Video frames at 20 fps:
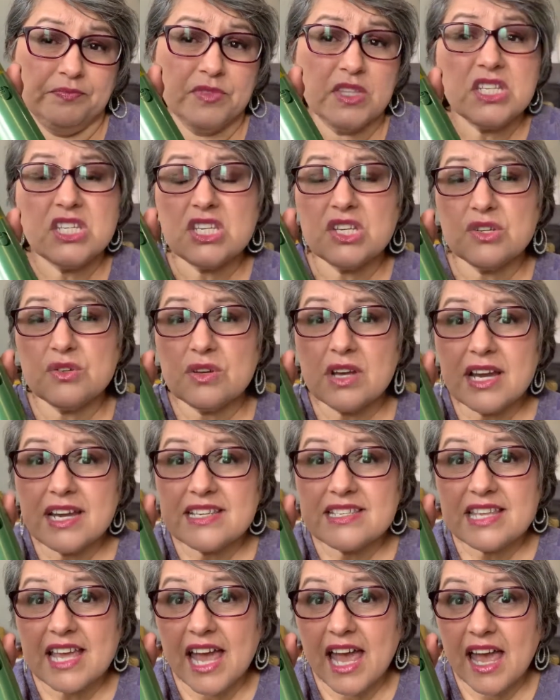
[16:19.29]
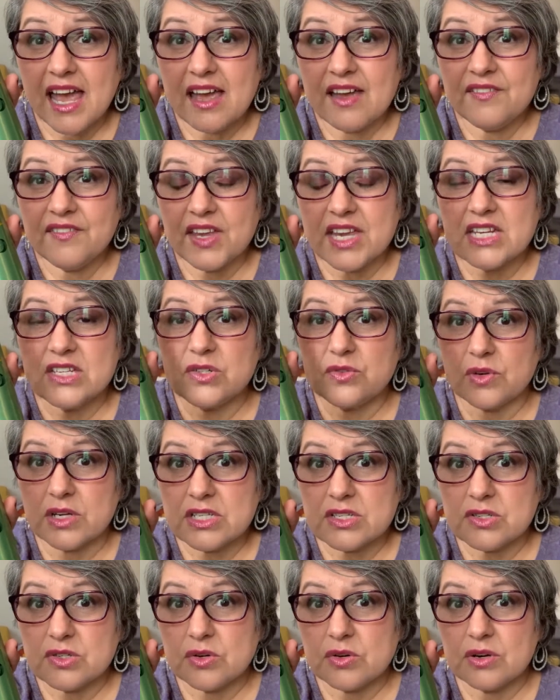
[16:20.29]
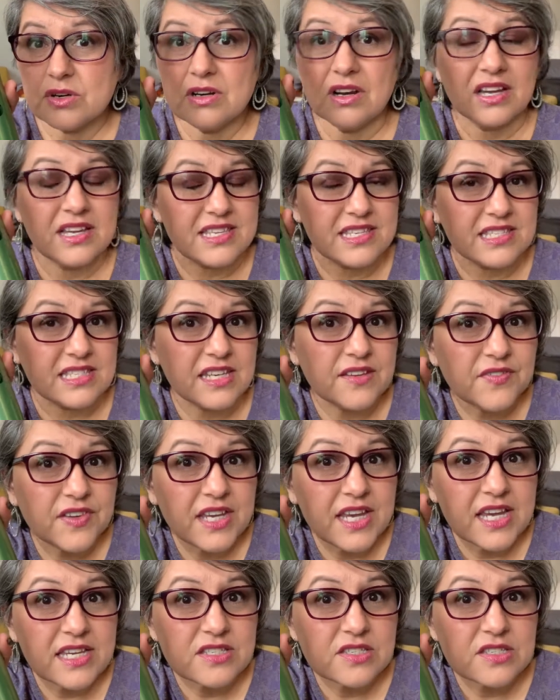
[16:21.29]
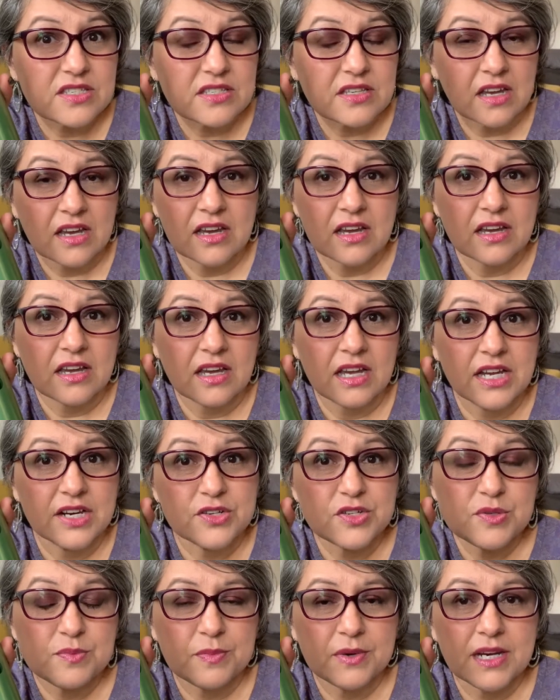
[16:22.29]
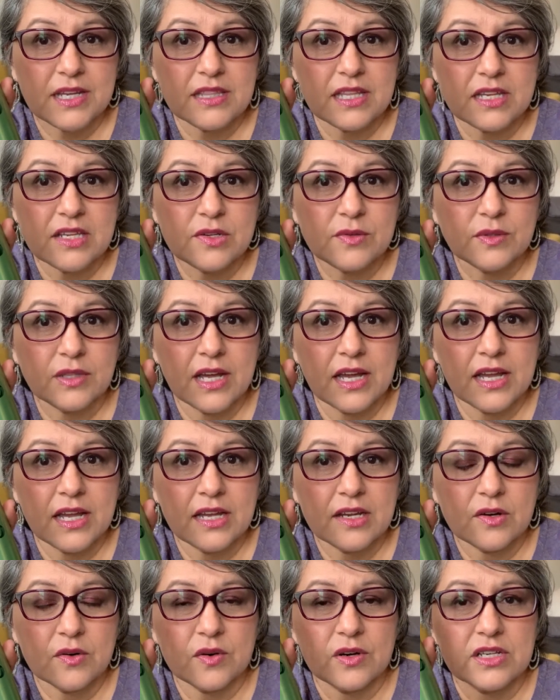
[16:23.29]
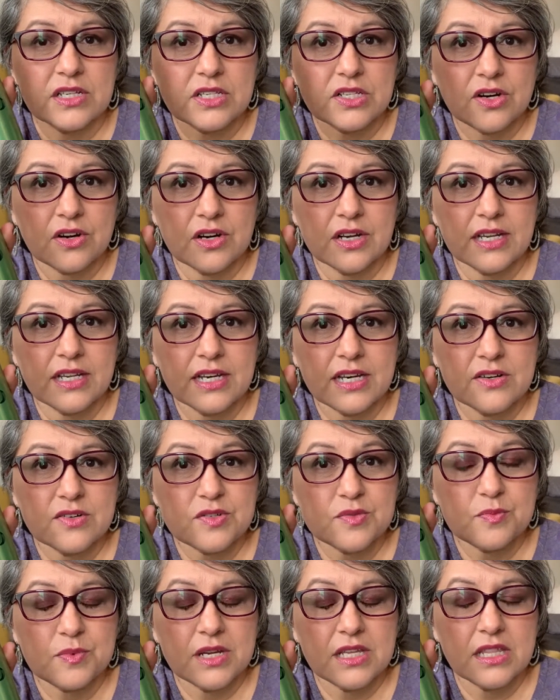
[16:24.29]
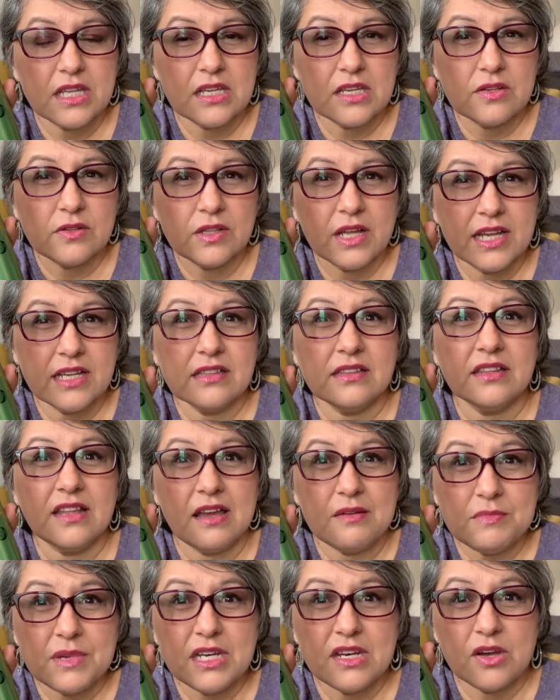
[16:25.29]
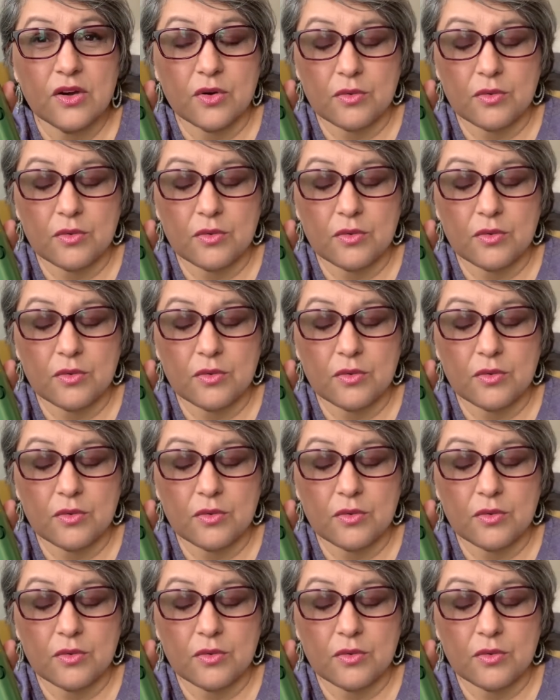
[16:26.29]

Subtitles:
Do you guys have a drugstore, a CVS hairspray that you like, or a Target hairspray that you like? Let me know.